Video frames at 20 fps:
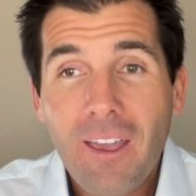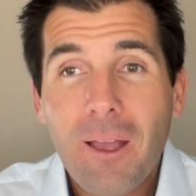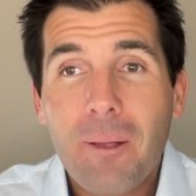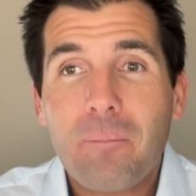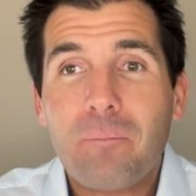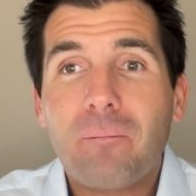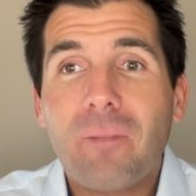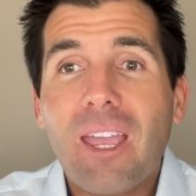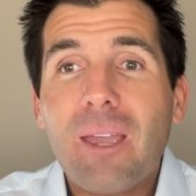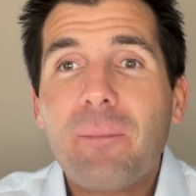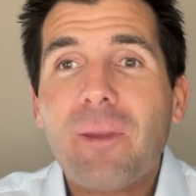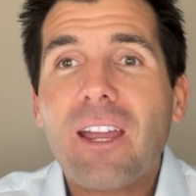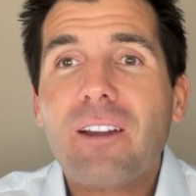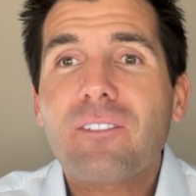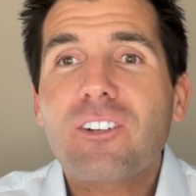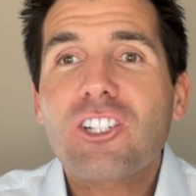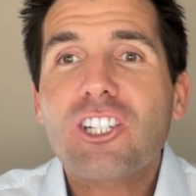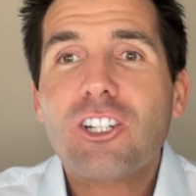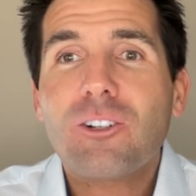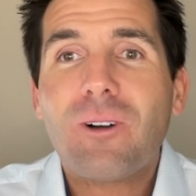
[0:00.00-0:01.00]
Maybe
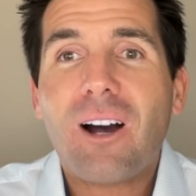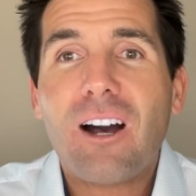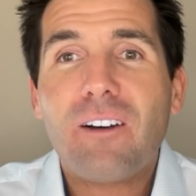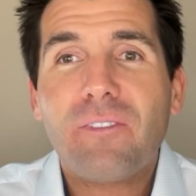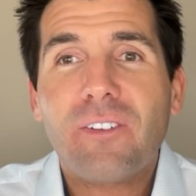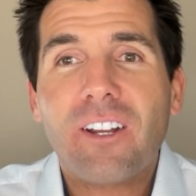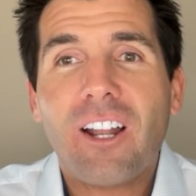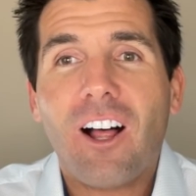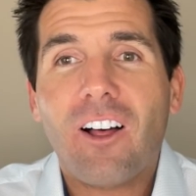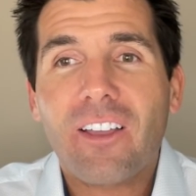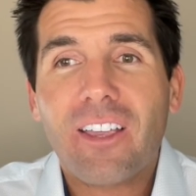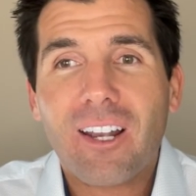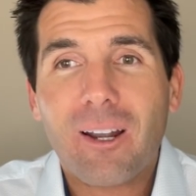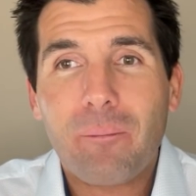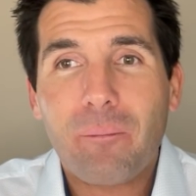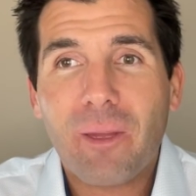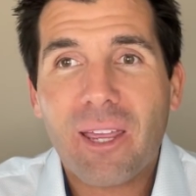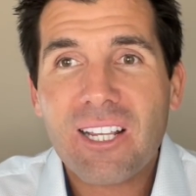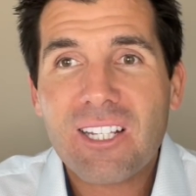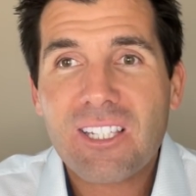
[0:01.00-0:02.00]
every so often I'll get a
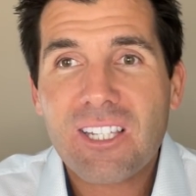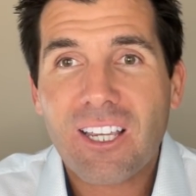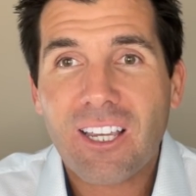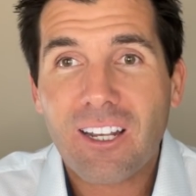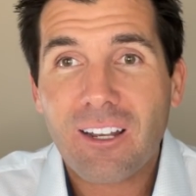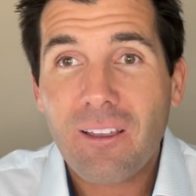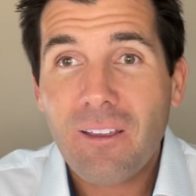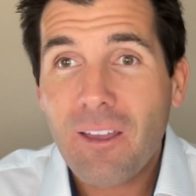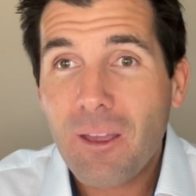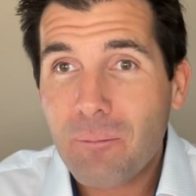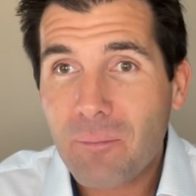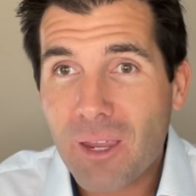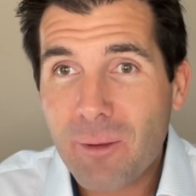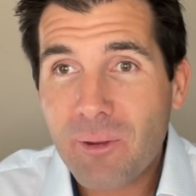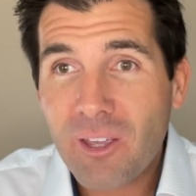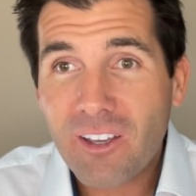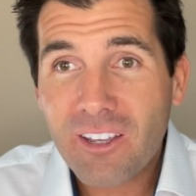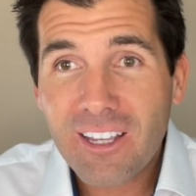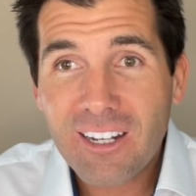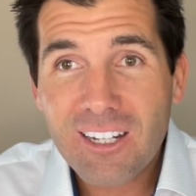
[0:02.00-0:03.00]
base hit. Maybe
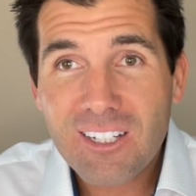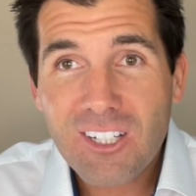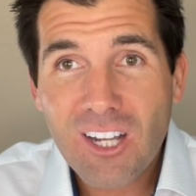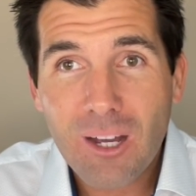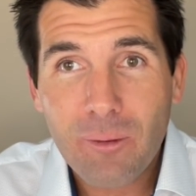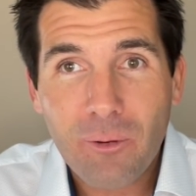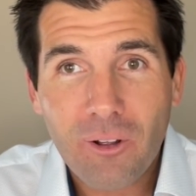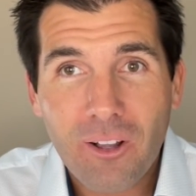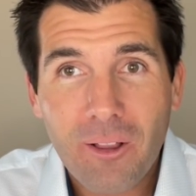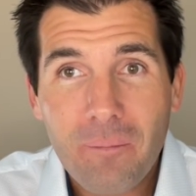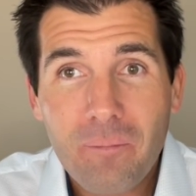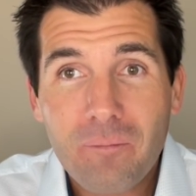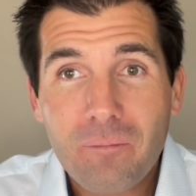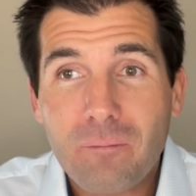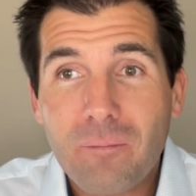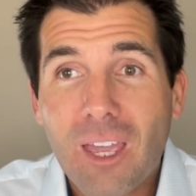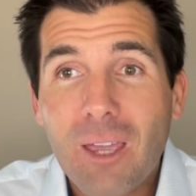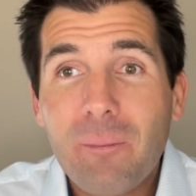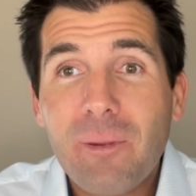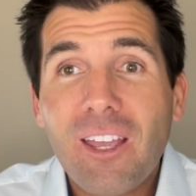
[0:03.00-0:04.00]
I'll get a double.
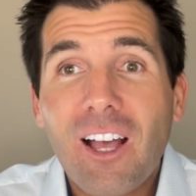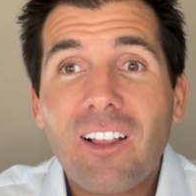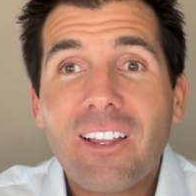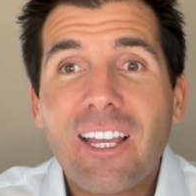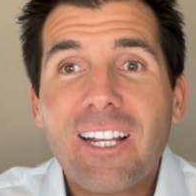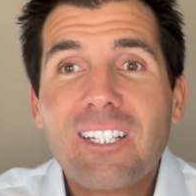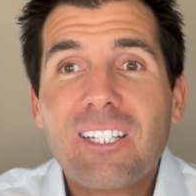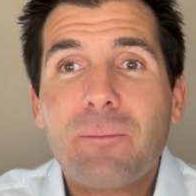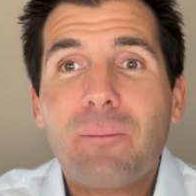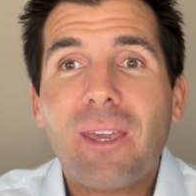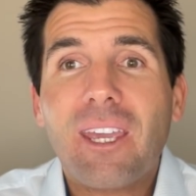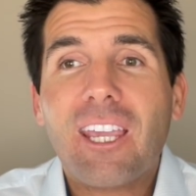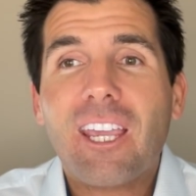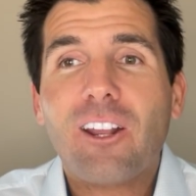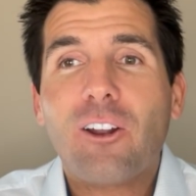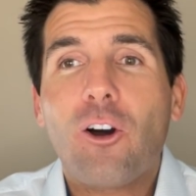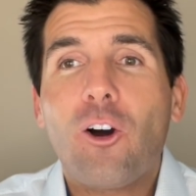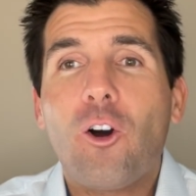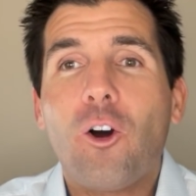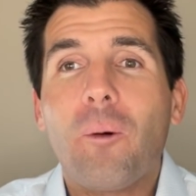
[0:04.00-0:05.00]
Maybe I'll get to make it
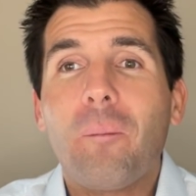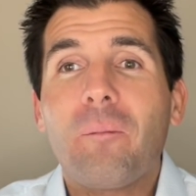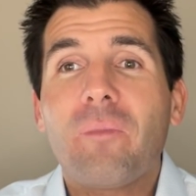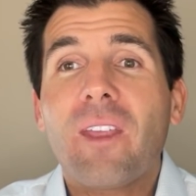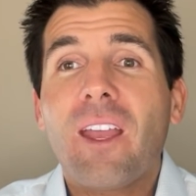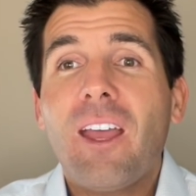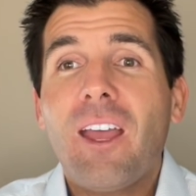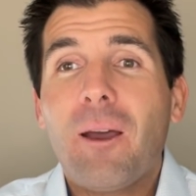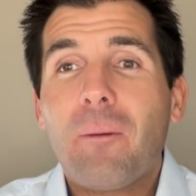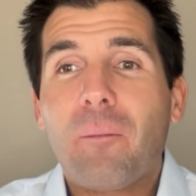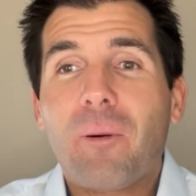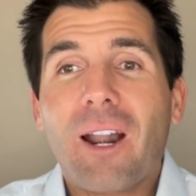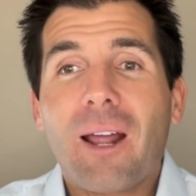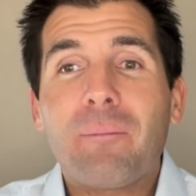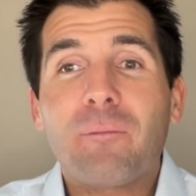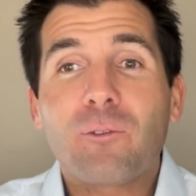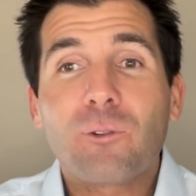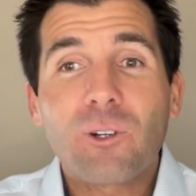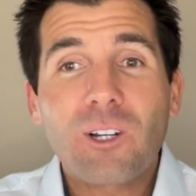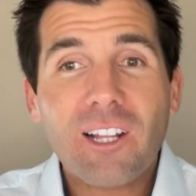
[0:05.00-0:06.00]
home. But I'm
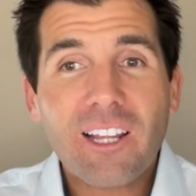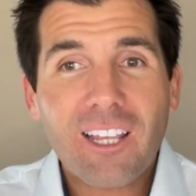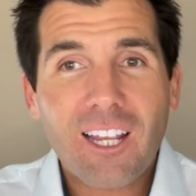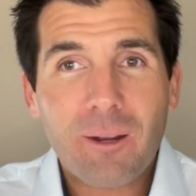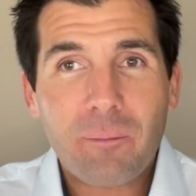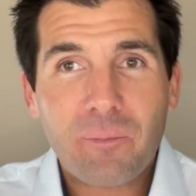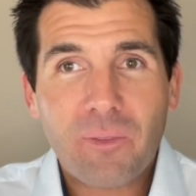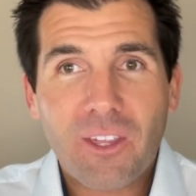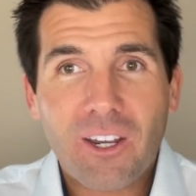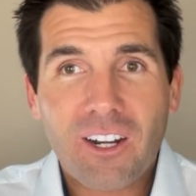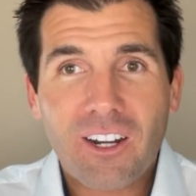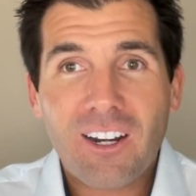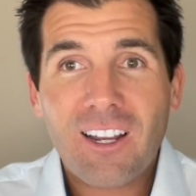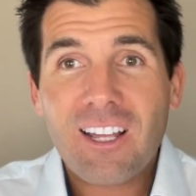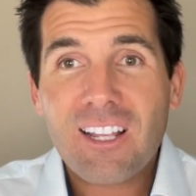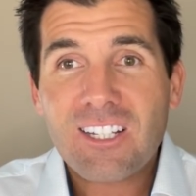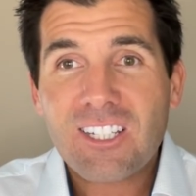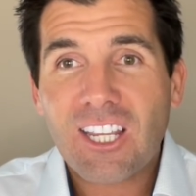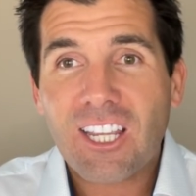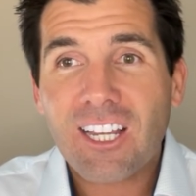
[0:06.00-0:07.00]
really up there
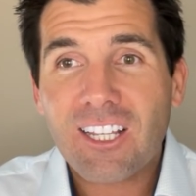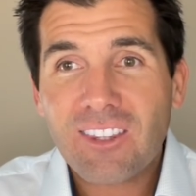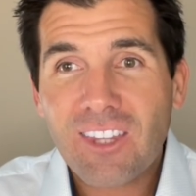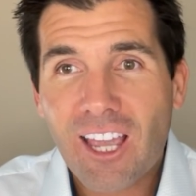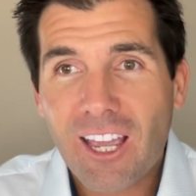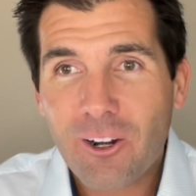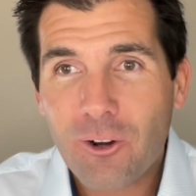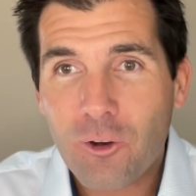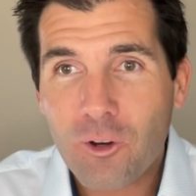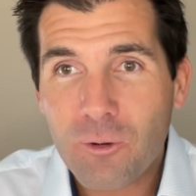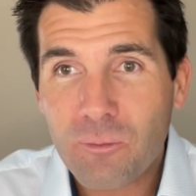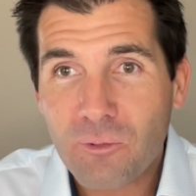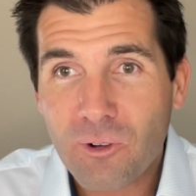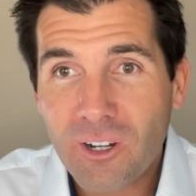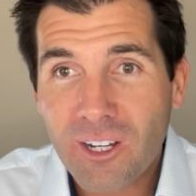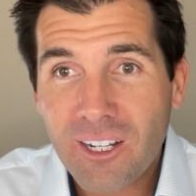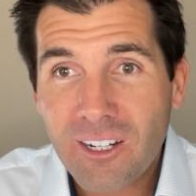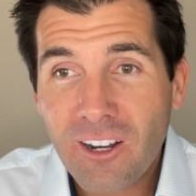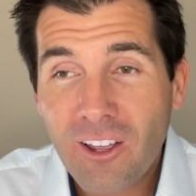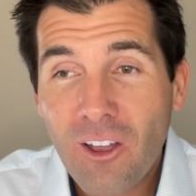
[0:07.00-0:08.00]
to hit that home
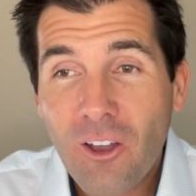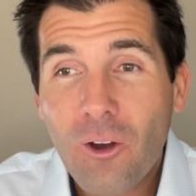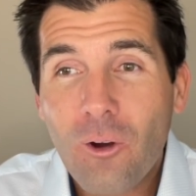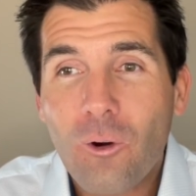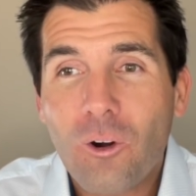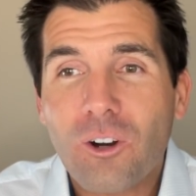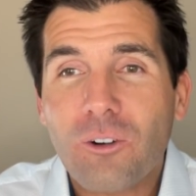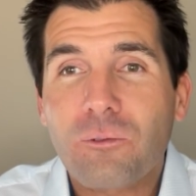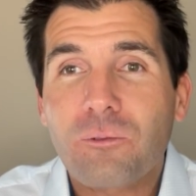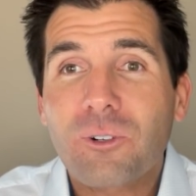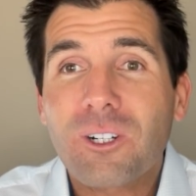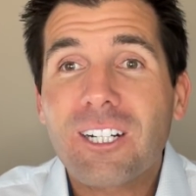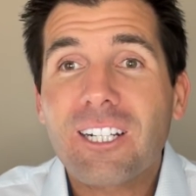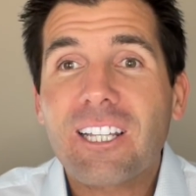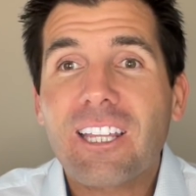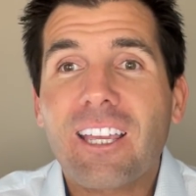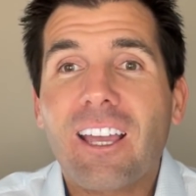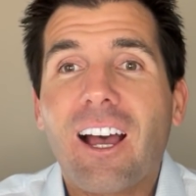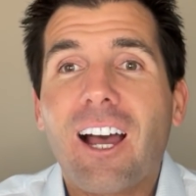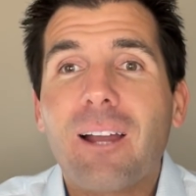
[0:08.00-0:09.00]
run or
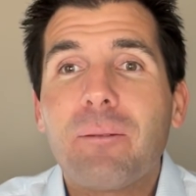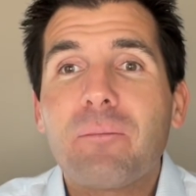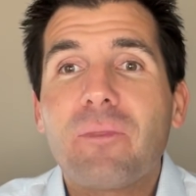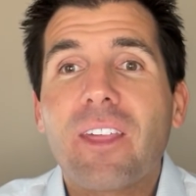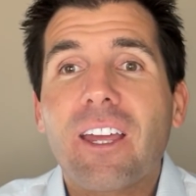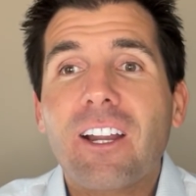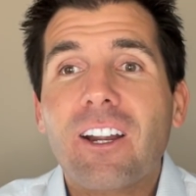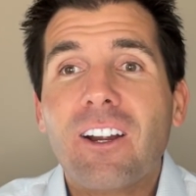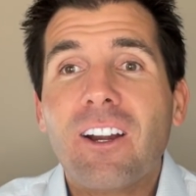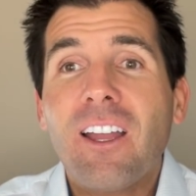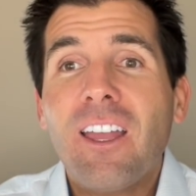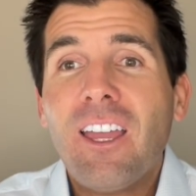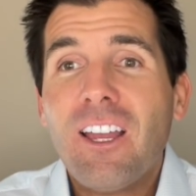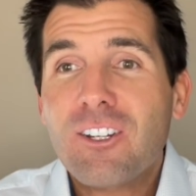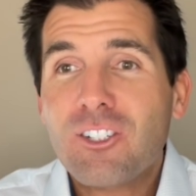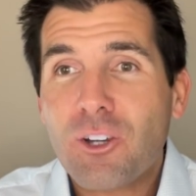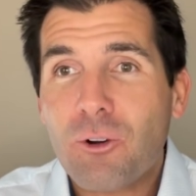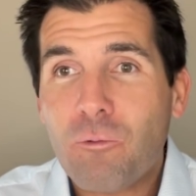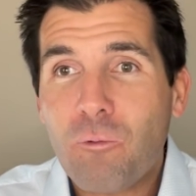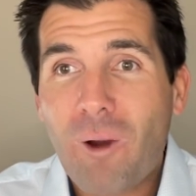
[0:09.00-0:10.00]
really I'm there
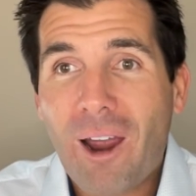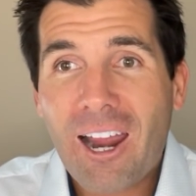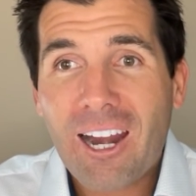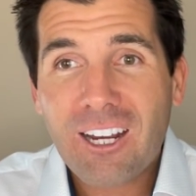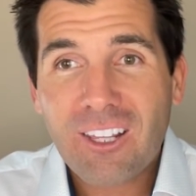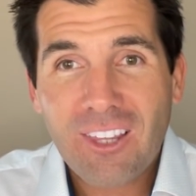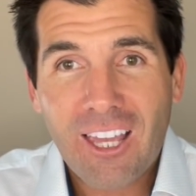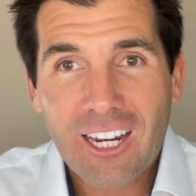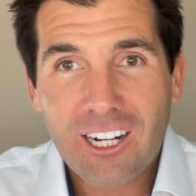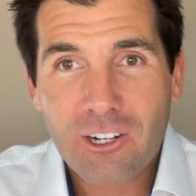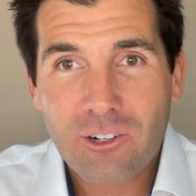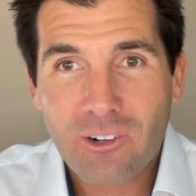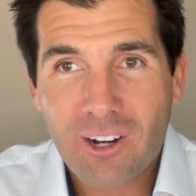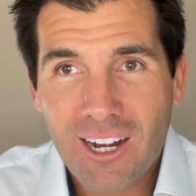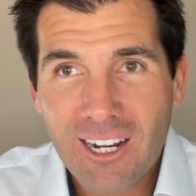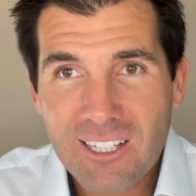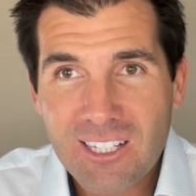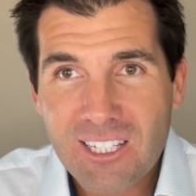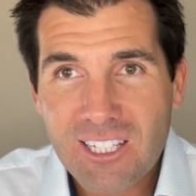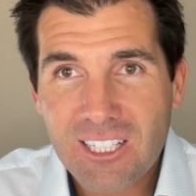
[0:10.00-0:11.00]
to whack that
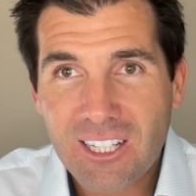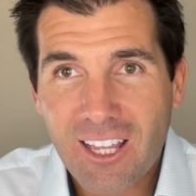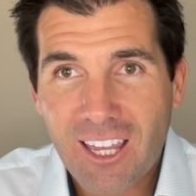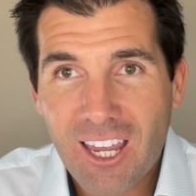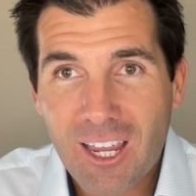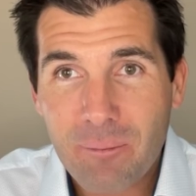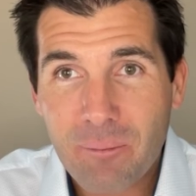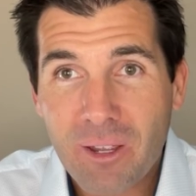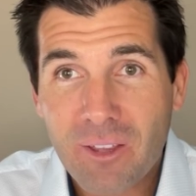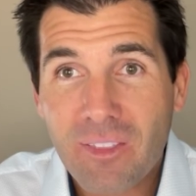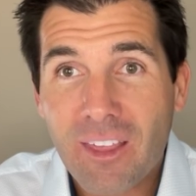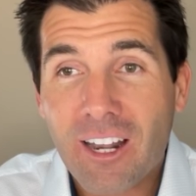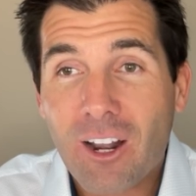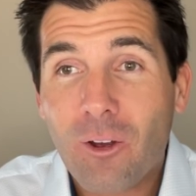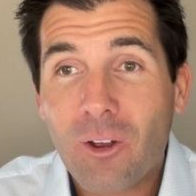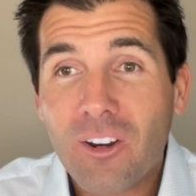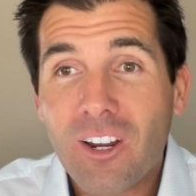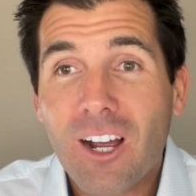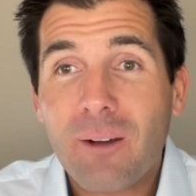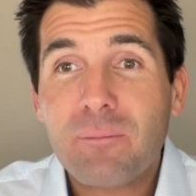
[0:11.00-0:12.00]
grand slam
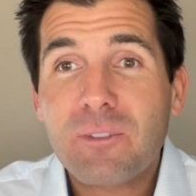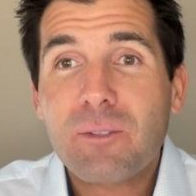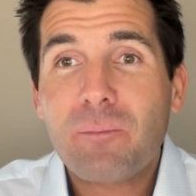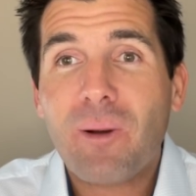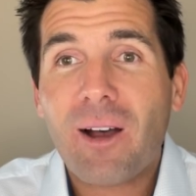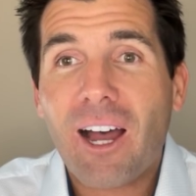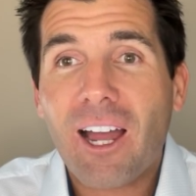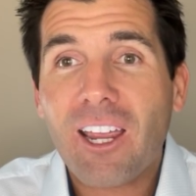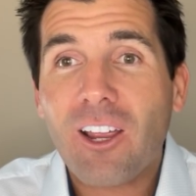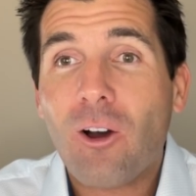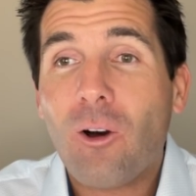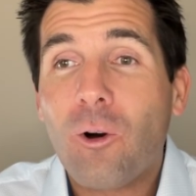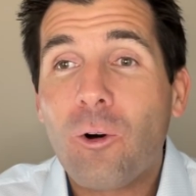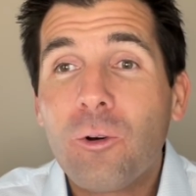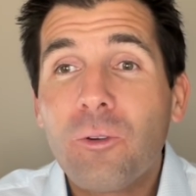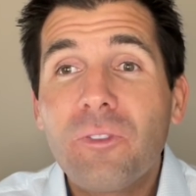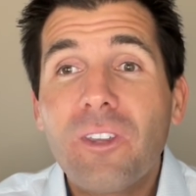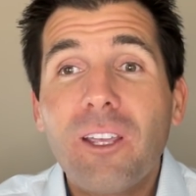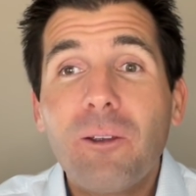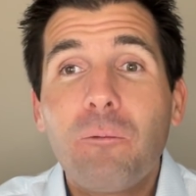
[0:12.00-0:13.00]
that comes by
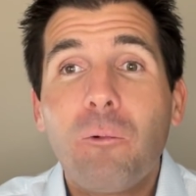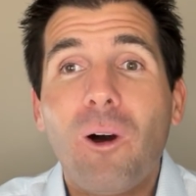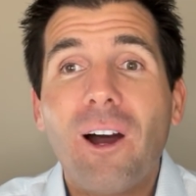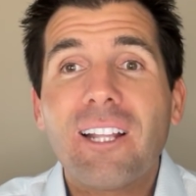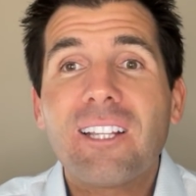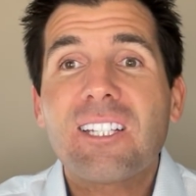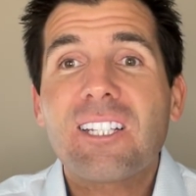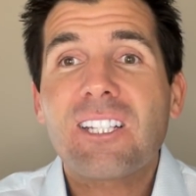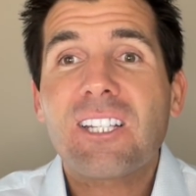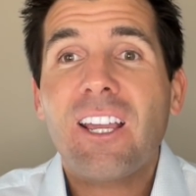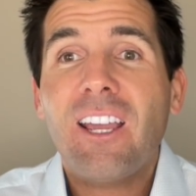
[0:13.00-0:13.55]
only once